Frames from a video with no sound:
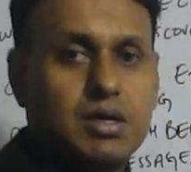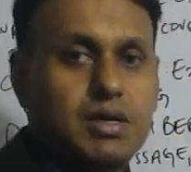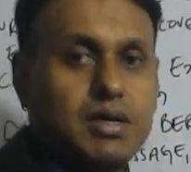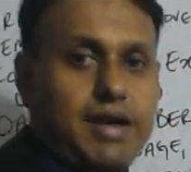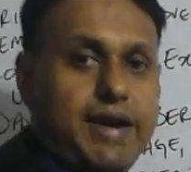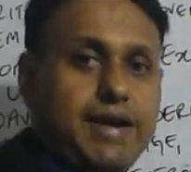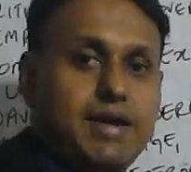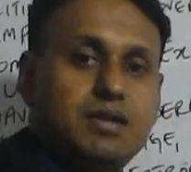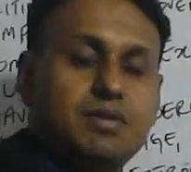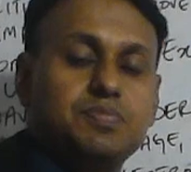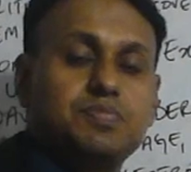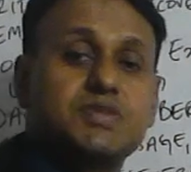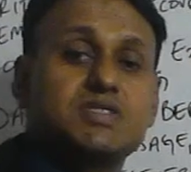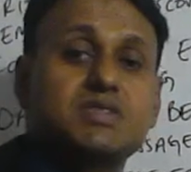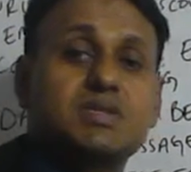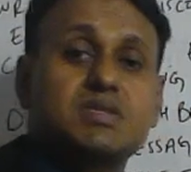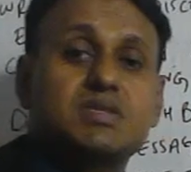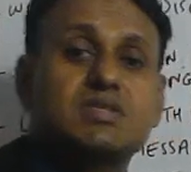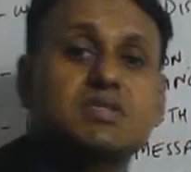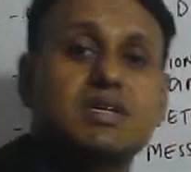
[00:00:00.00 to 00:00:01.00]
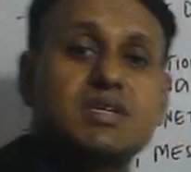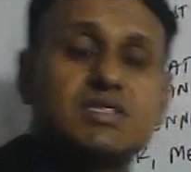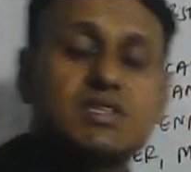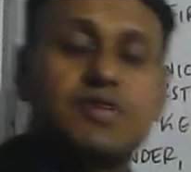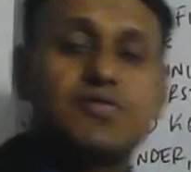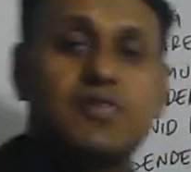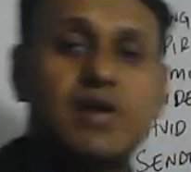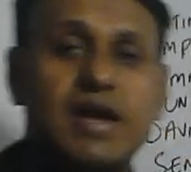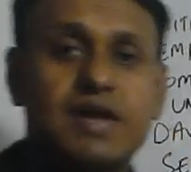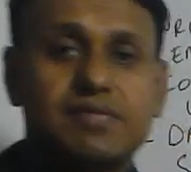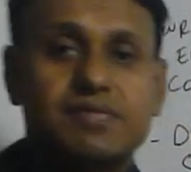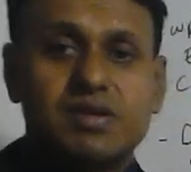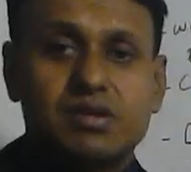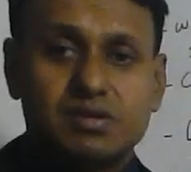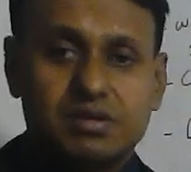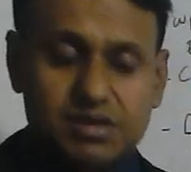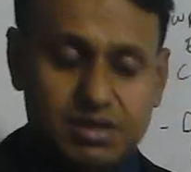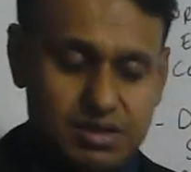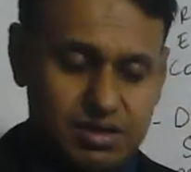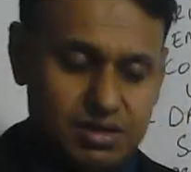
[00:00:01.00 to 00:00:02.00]
And businesses are
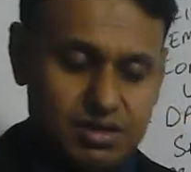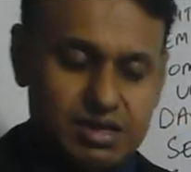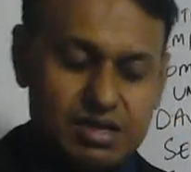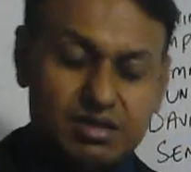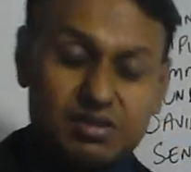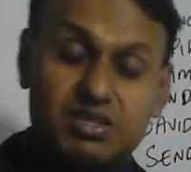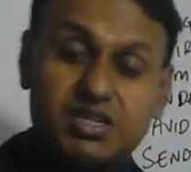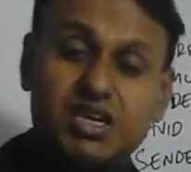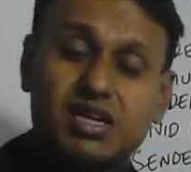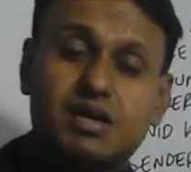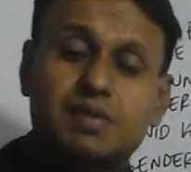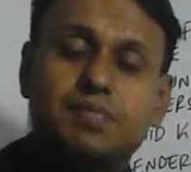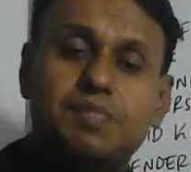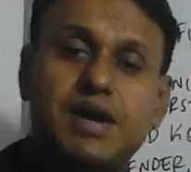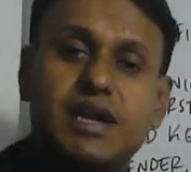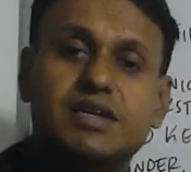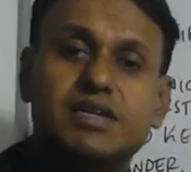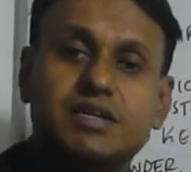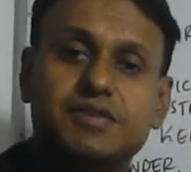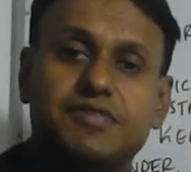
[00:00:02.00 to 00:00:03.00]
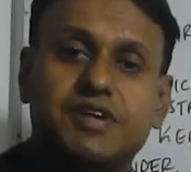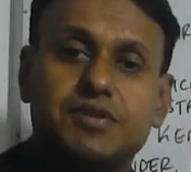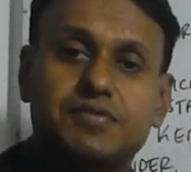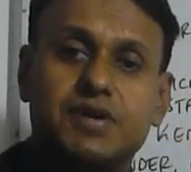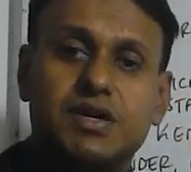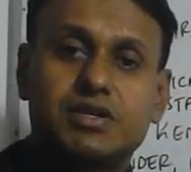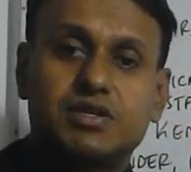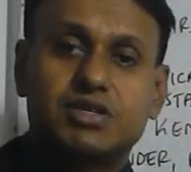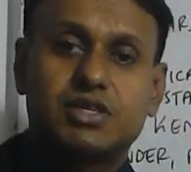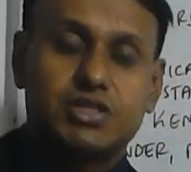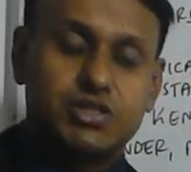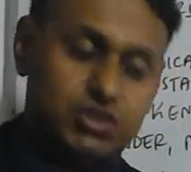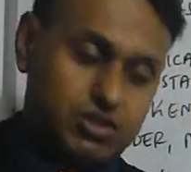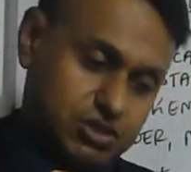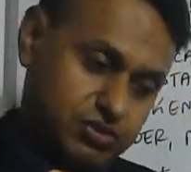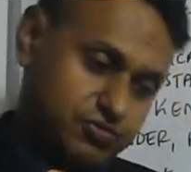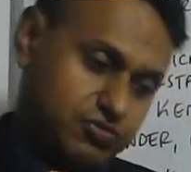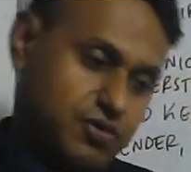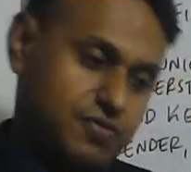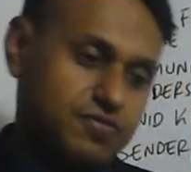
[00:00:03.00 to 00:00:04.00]
surviving. They take competitive advantage
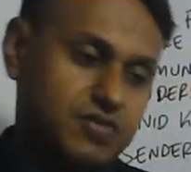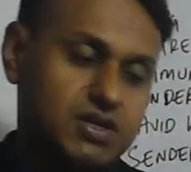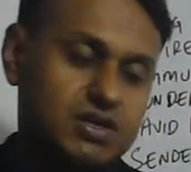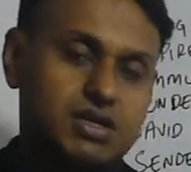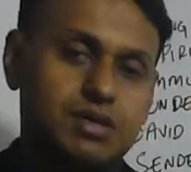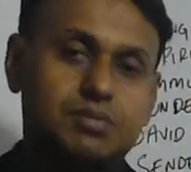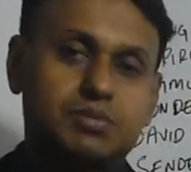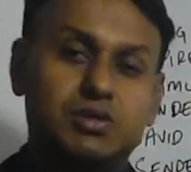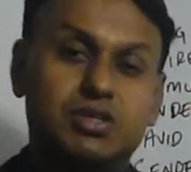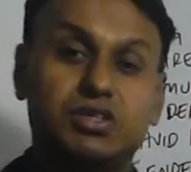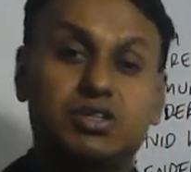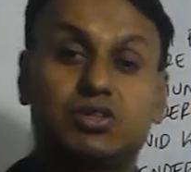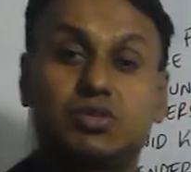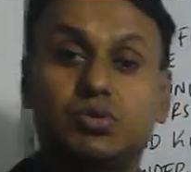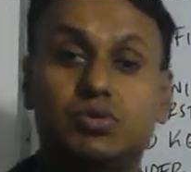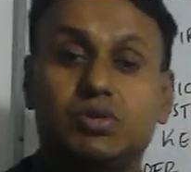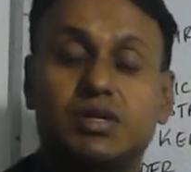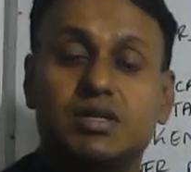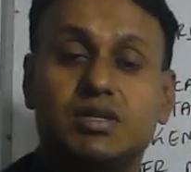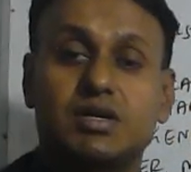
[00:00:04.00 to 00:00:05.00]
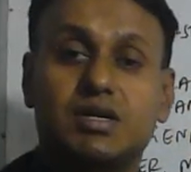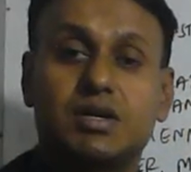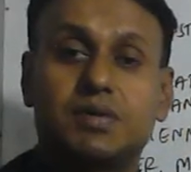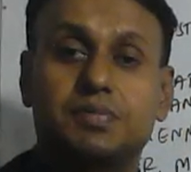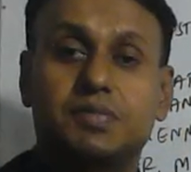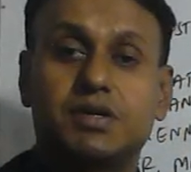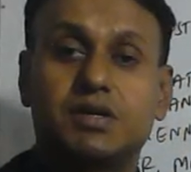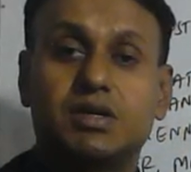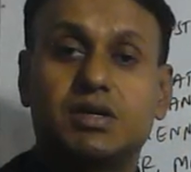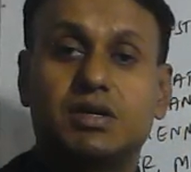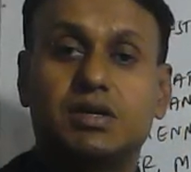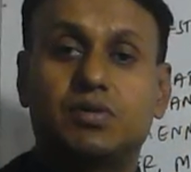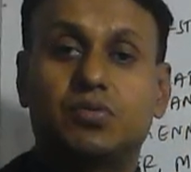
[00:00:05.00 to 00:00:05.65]
from one company to another company